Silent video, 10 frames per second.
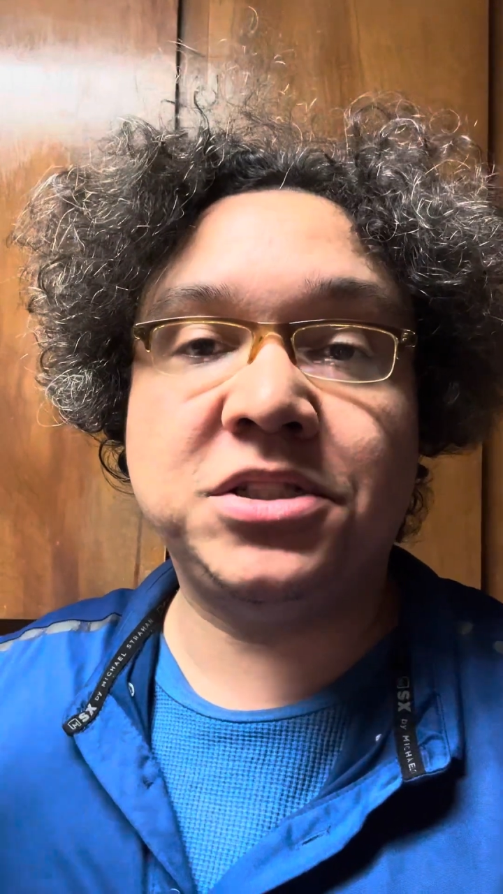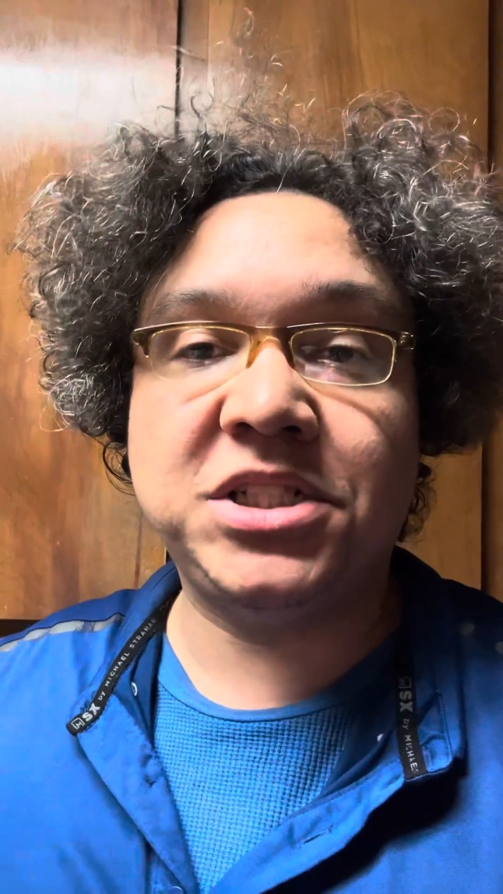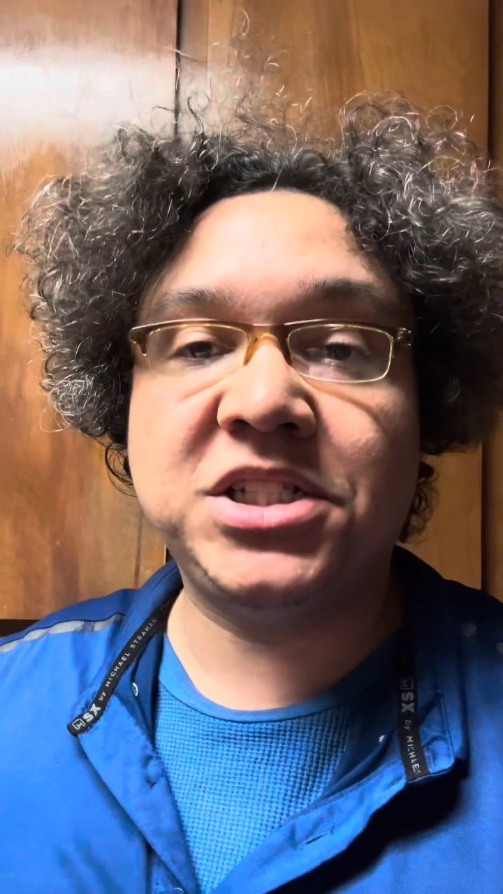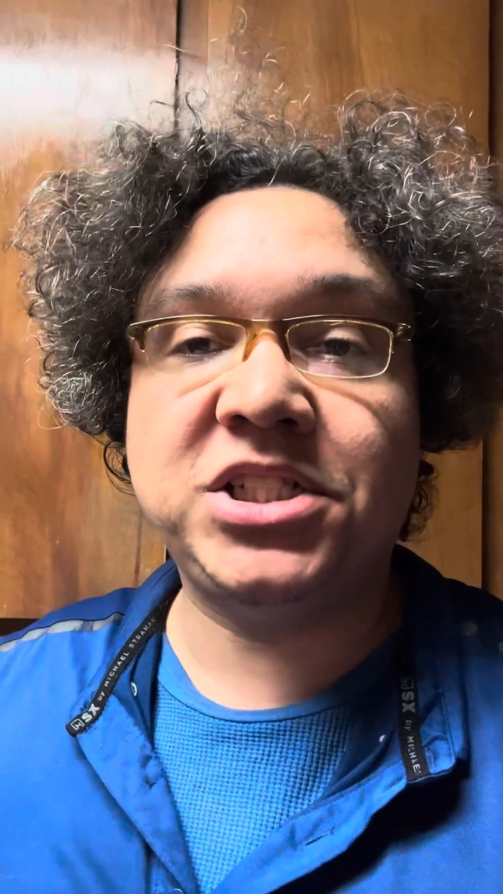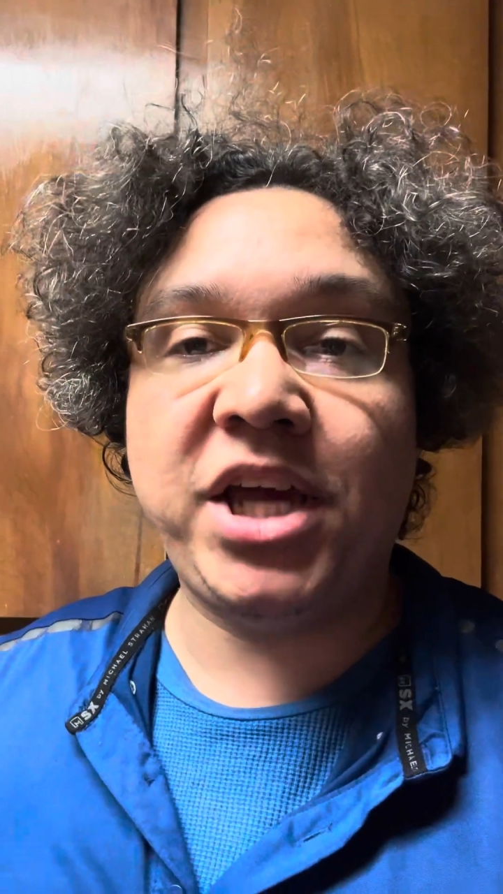
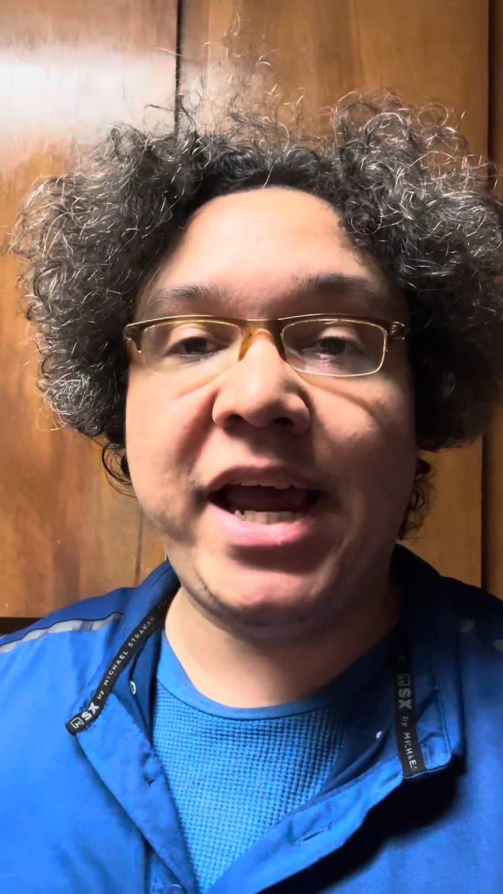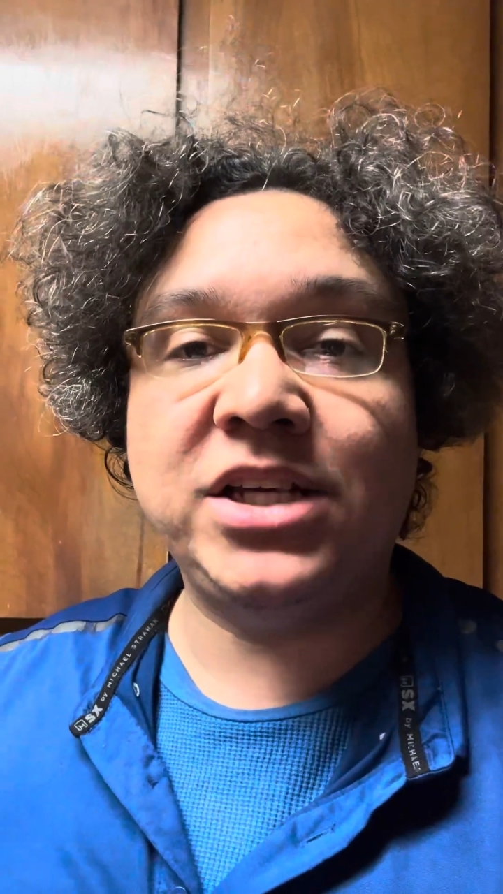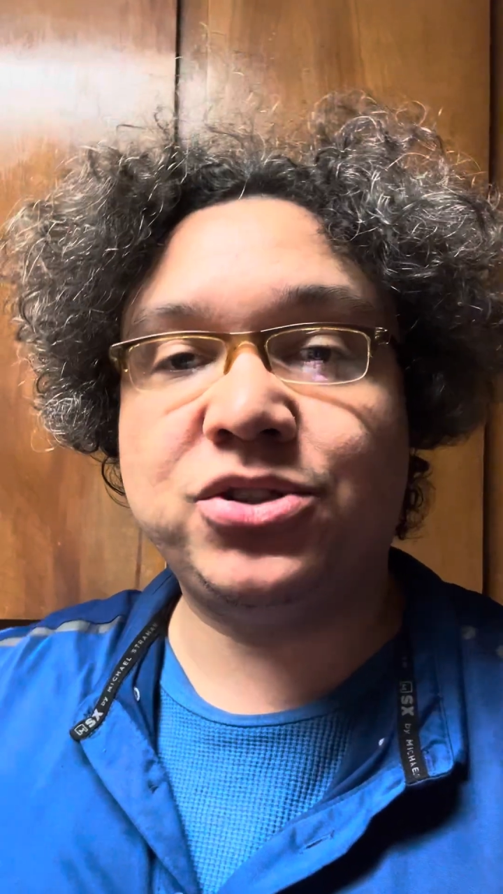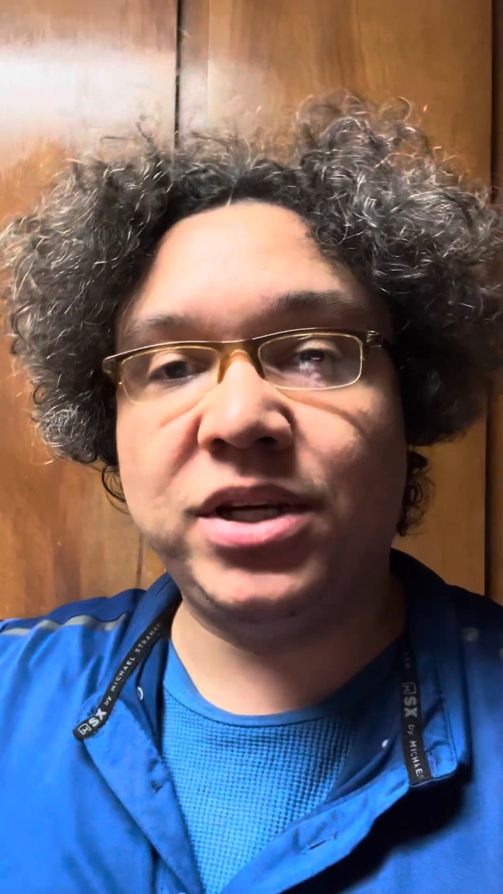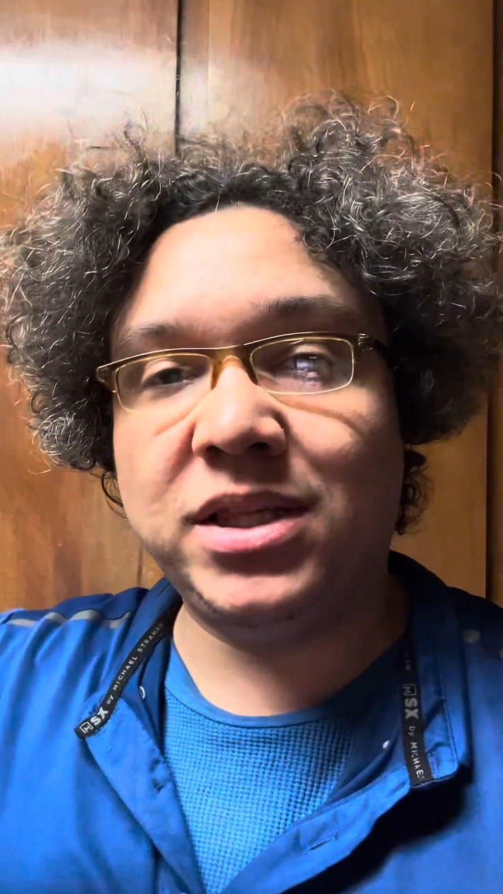68th
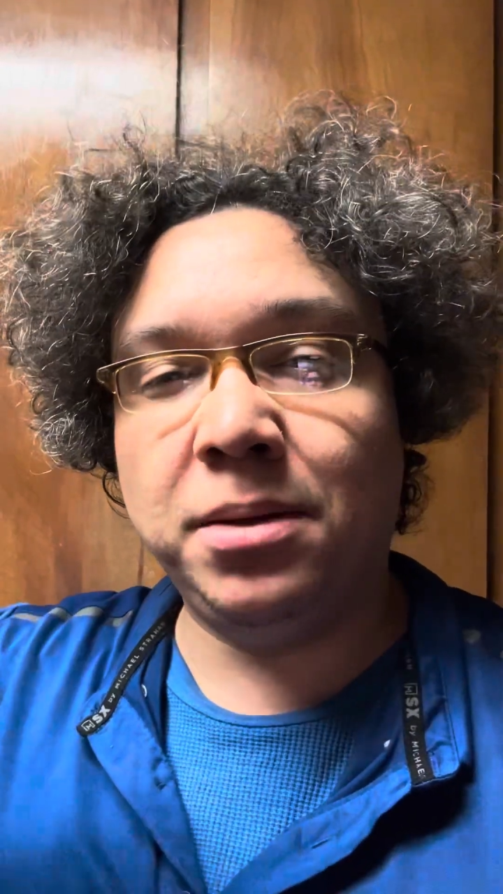Street,